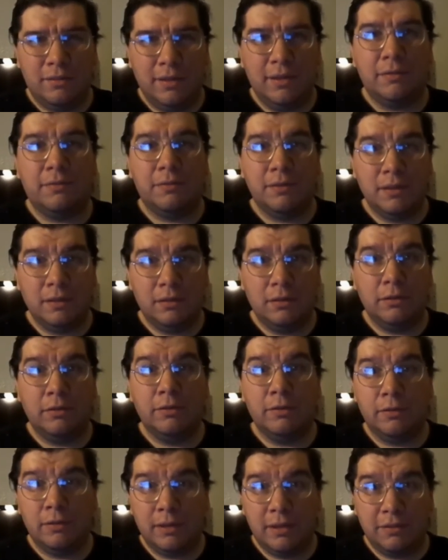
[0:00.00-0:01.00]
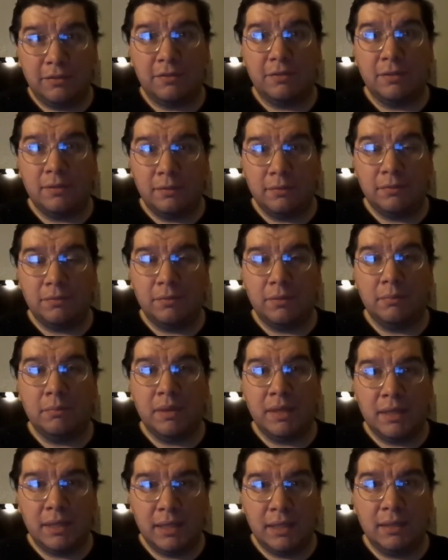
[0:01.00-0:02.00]
so will definitely learn their lesson
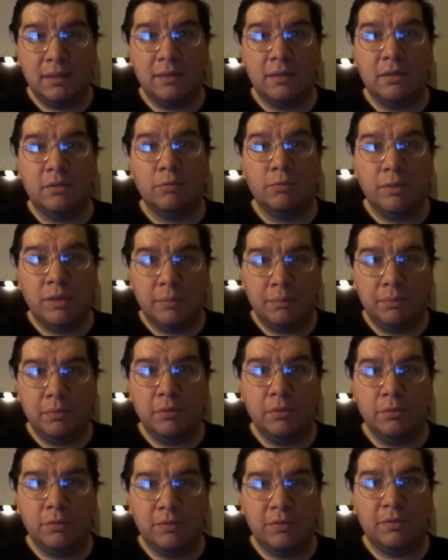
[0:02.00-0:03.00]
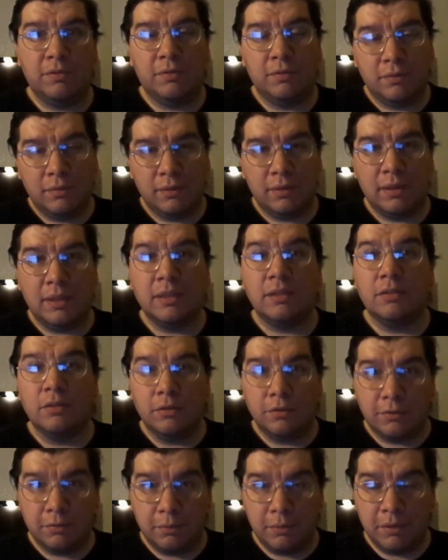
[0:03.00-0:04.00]
from making a reboot like
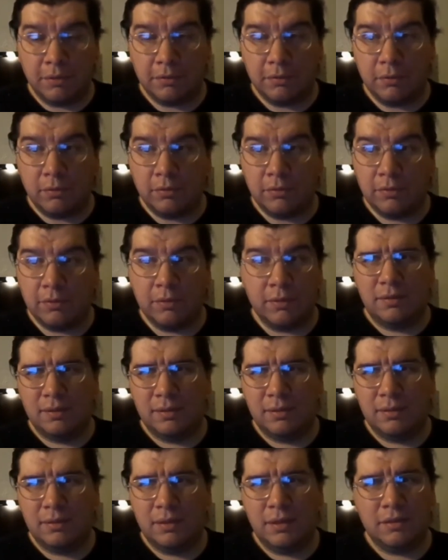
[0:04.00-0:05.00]
Ghostbusters.